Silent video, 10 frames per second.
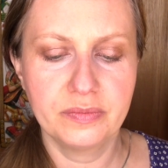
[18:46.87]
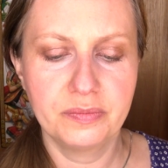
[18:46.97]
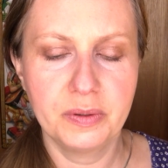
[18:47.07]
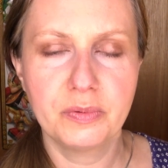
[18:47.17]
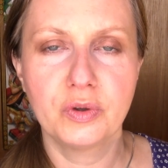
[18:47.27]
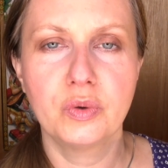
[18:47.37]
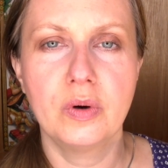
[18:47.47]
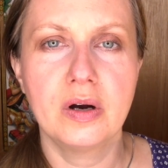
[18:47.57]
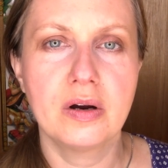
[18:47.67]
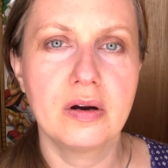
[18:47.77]
people who
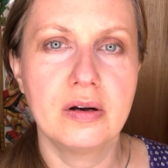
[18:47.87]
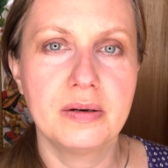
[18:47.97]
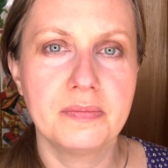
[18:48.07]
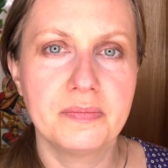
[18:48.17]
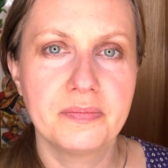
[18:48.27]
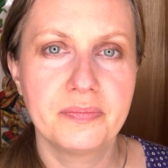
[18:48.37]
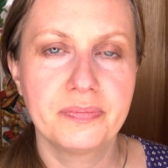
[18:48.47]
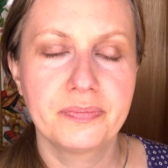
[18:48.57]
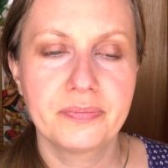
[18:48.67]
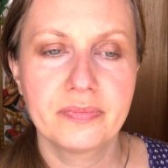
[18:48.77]
are
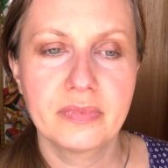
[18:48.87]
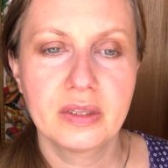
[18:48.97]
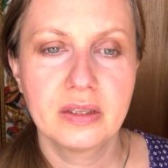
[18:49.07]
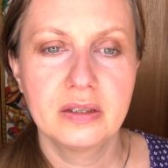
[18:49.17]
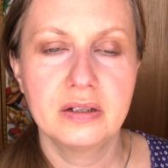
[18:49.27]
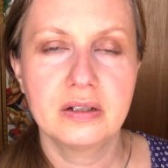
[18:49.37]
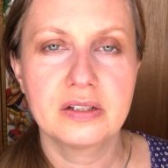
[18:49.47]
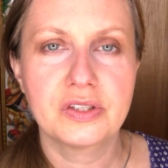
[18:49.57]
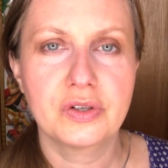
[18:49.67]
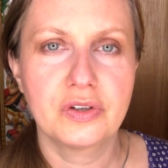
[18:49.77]

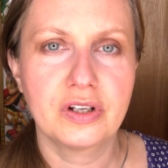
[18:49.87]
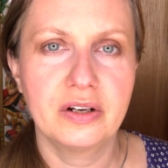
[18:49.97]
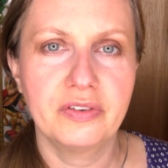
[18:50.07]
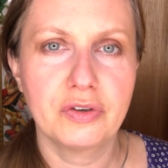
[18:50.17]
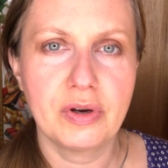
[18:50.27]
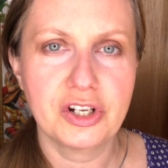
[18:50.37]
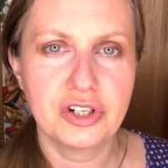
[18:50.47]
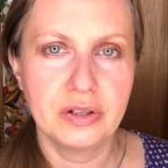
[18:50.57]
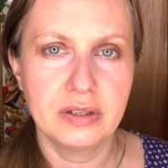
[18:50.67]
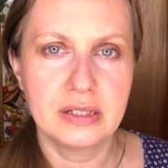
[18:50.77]
considered kind of
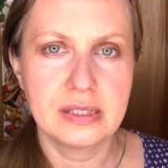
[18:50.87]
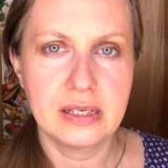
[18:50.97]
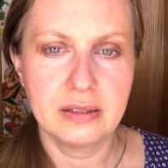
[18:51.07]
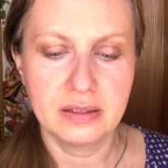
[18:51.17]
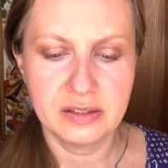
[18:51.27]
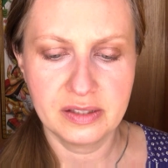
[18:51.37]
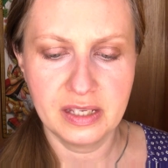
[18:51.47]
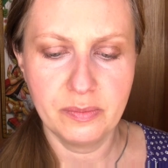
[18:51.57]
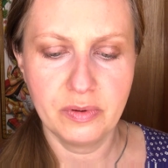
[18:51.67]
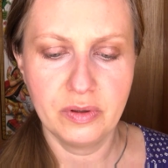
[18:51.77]
irrational and
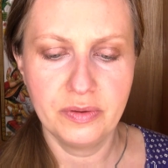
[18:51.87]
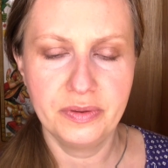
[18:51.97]
unstable,